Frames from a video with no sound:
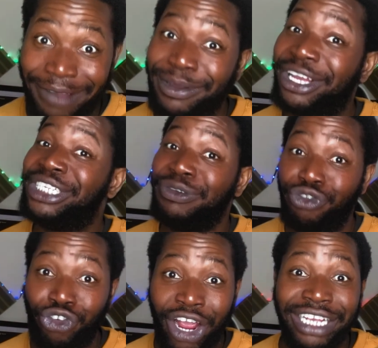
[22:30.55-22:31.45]
because if
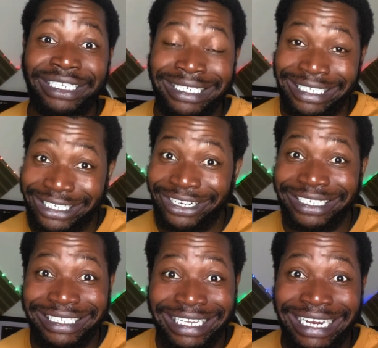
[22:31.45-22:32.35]
Greg's sister is
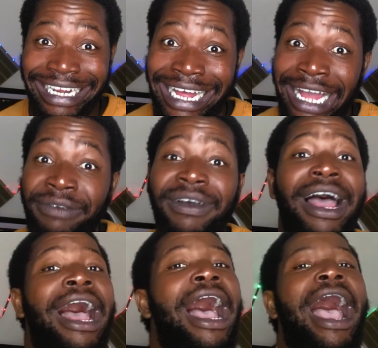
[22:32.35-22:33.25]
still alive,
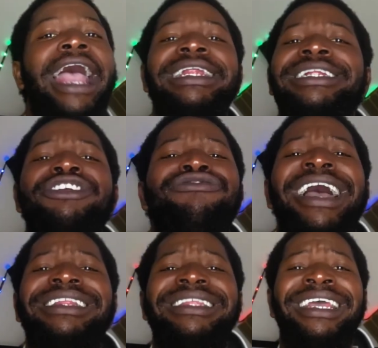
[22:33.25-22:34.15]
I did the
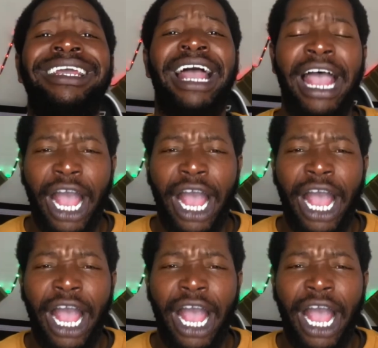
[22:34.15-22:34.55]
right thing.